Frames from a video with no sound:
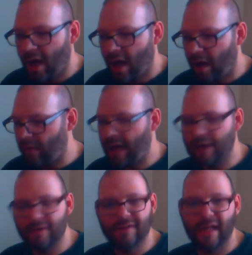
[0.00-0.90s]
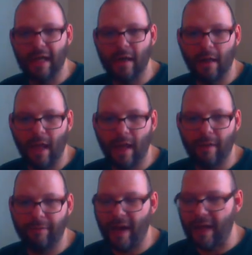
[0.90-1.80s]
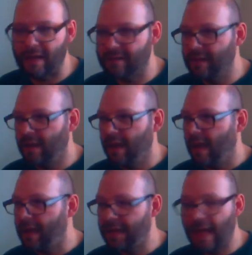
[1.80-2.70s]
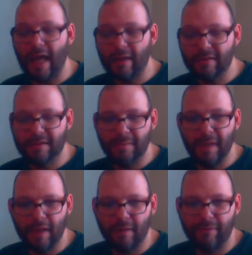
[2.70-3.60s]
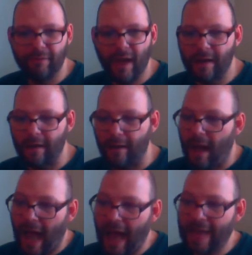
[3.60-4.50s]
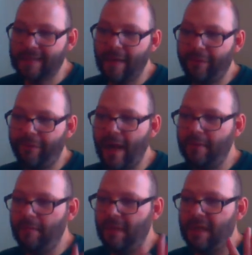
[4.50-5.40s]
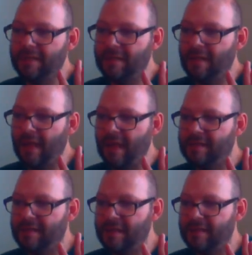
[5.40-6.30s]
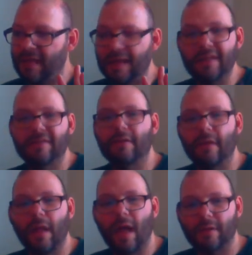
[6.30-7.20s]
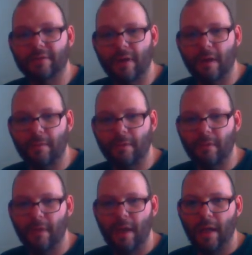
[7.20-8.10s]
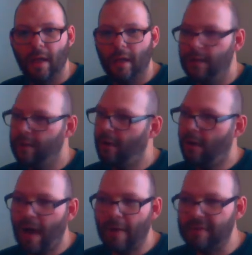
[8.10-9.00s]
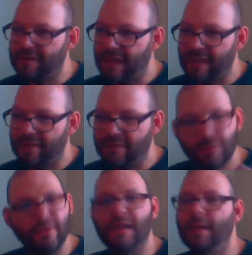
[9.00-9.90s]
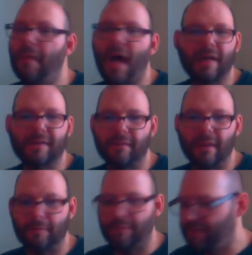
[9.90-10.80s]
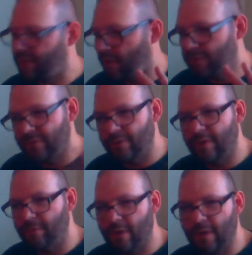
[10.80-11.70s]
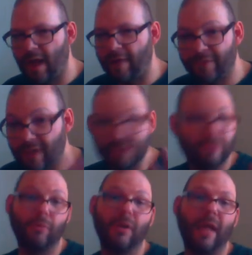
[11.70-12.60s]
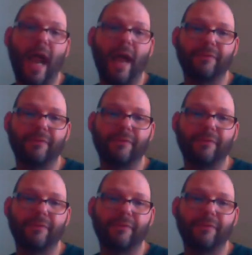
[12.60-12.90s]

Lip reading: when I used to get in a lot of fights. And yeah, I used to be a good fighter. I stopped fighting because it gets you in a lot of trouble. You know, I would think, do it in the boxing ring, but don't do it in real life. Unless you really have